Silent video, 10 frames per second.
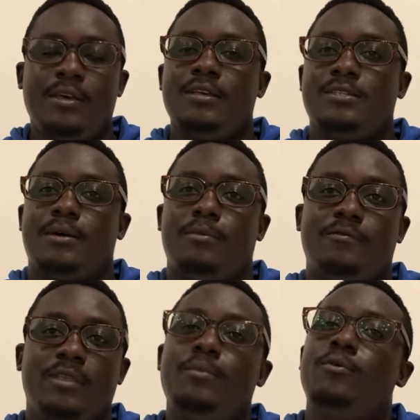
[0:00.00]
Some
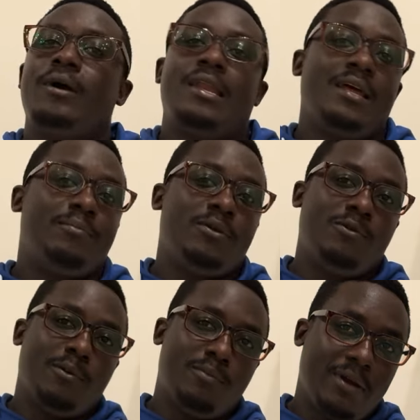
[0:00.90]
of them will end up in
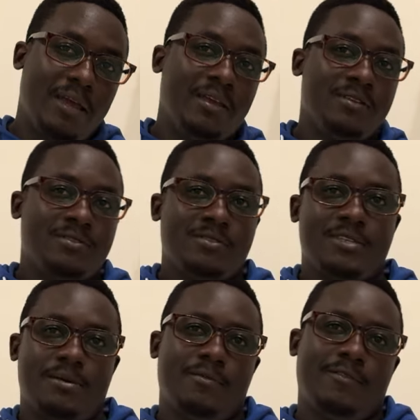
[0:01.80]
your brain,
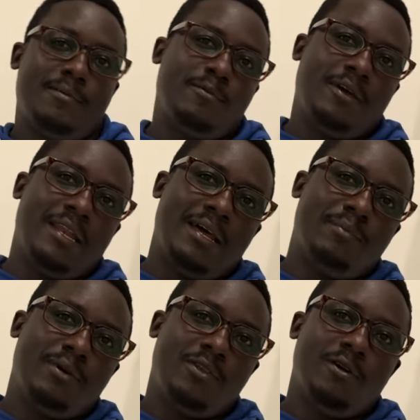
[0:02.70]
some of them will end
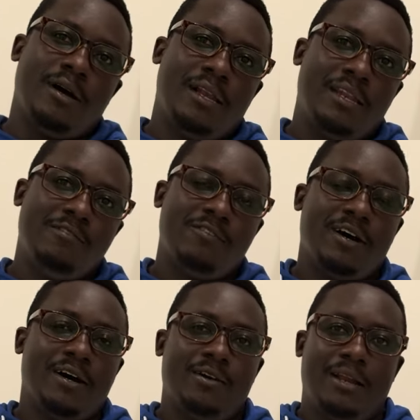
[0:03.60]
up in your
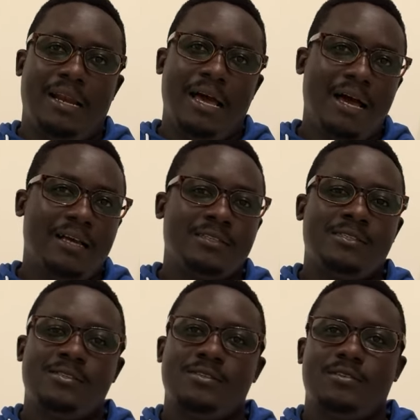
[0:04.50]
liver, your
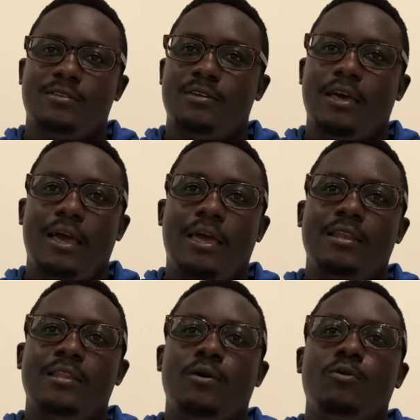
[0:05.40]
lungs,
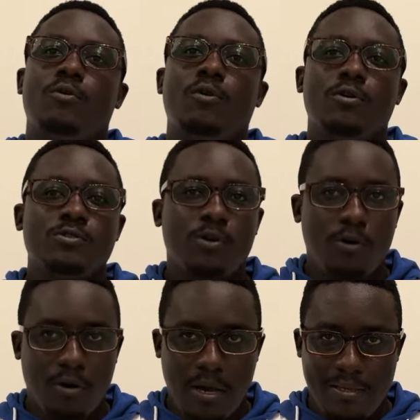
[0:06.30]
and they will cause
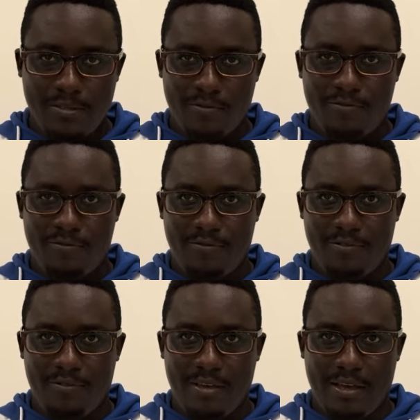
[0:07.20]
all kinds of
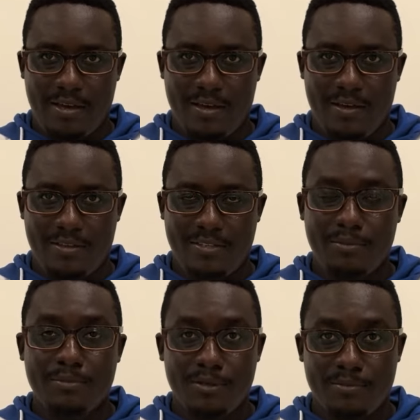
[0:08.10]

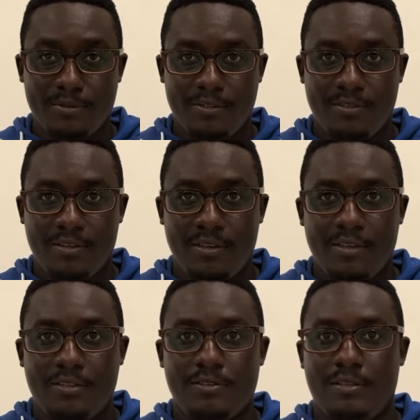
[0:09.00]
symptoms.
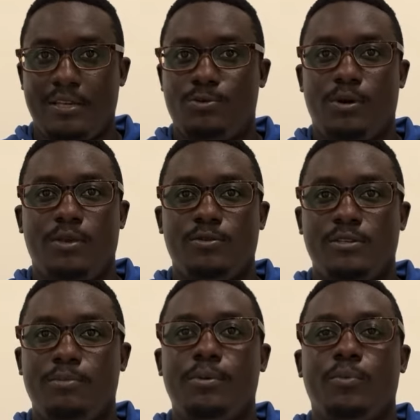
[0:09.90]
So that's why you
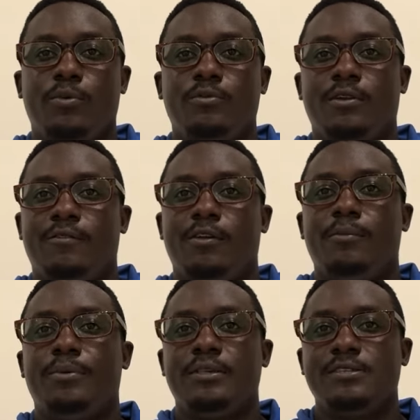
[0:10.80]
see people
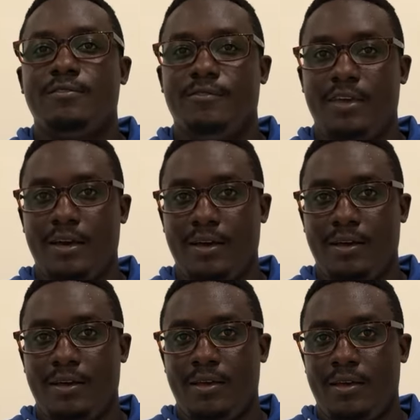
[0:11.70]
developing severe
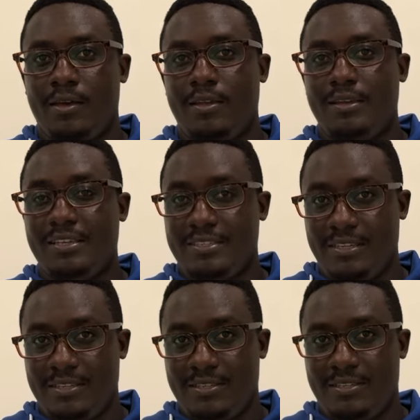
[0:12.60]

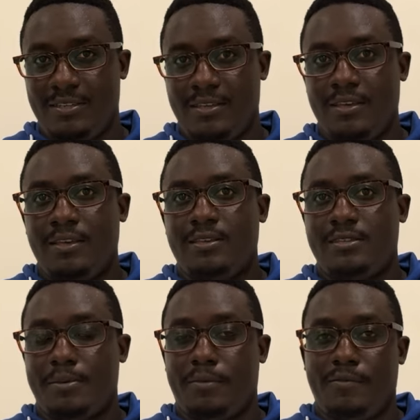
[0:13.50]
disease.
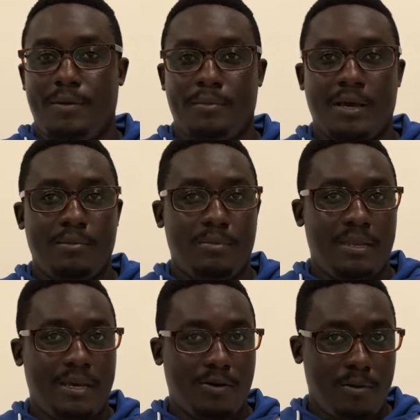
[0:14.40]
Some of them can be
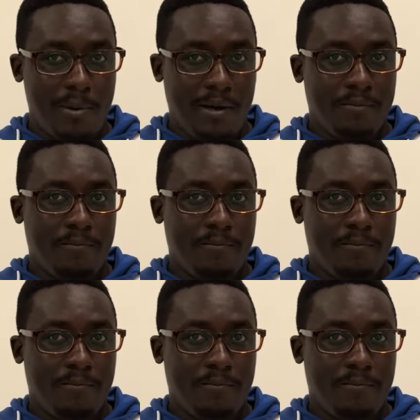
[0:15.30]
in a coma,